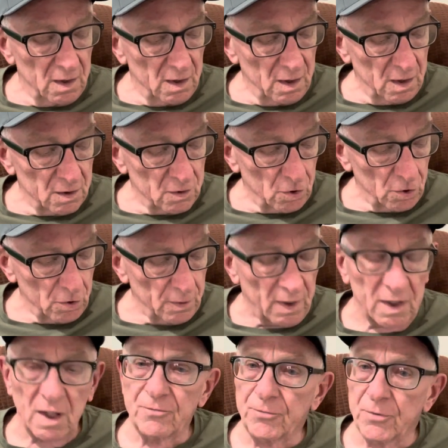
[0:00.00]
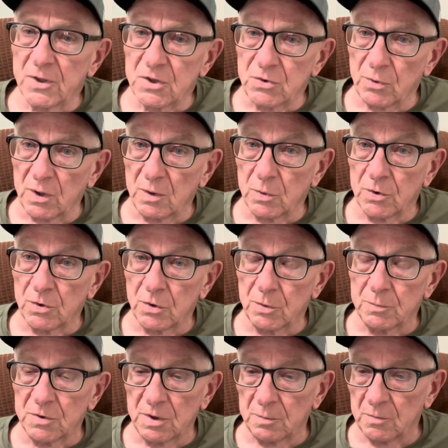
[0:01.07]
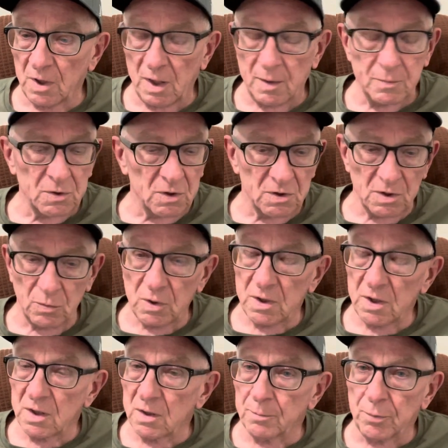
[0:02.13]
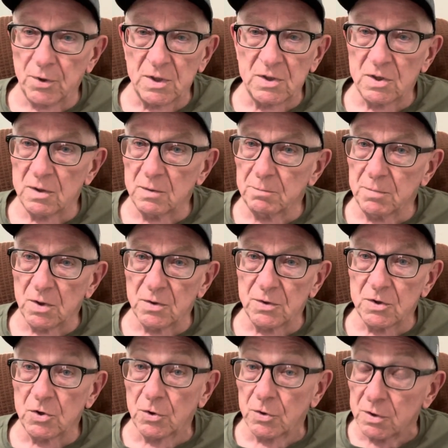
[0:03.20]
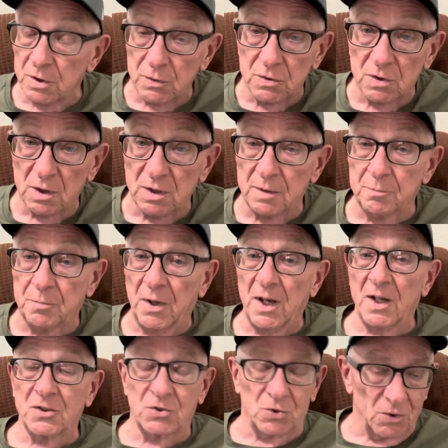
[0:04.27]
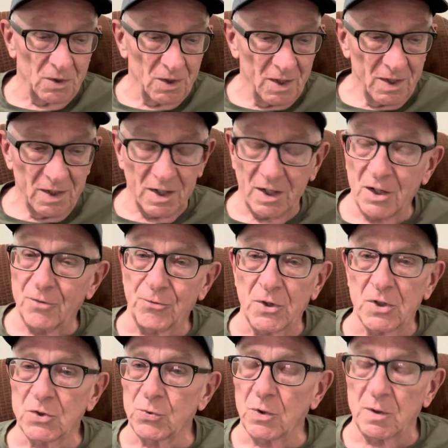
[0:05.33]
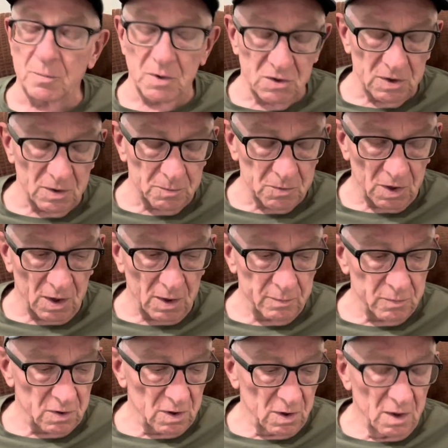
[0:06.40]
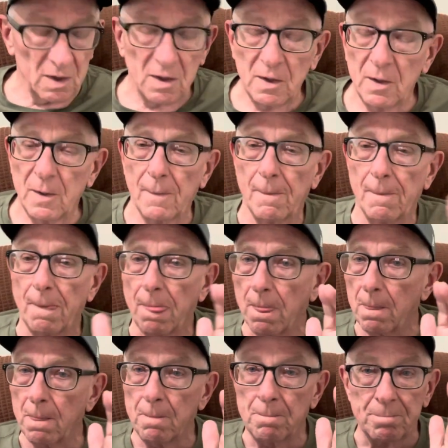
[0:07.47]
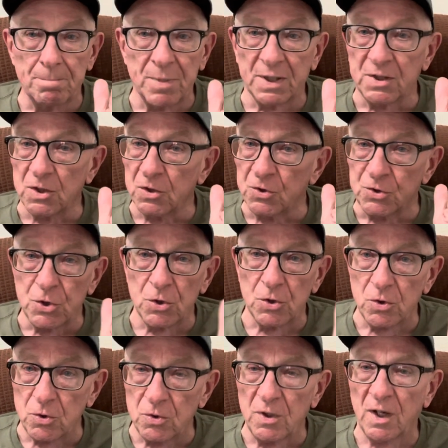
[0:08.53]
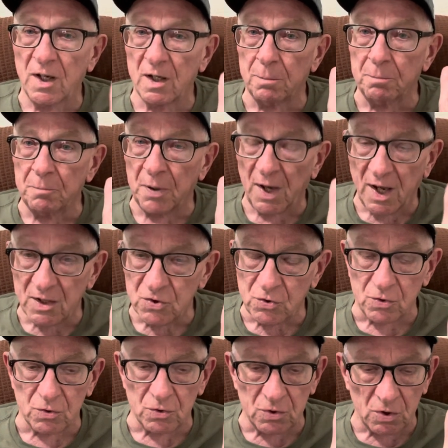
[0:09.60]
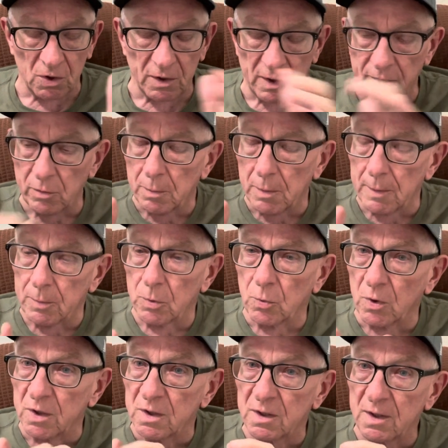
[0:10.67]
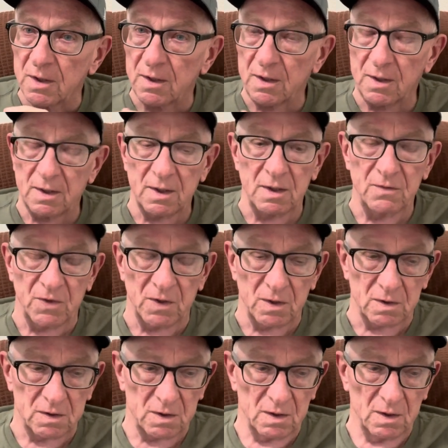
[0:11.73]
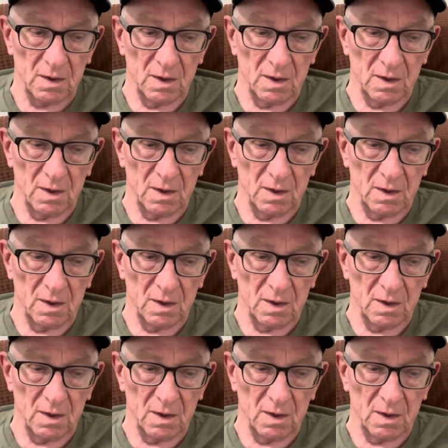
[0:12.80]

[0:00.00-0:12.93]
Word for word: And her, I got frustrated with Herb sometimes because he wasn't into preaching and building the church. He was the lead pastor, and it frustrated me sometimes. But the dude had a pastor's heart. I remember one uh, event.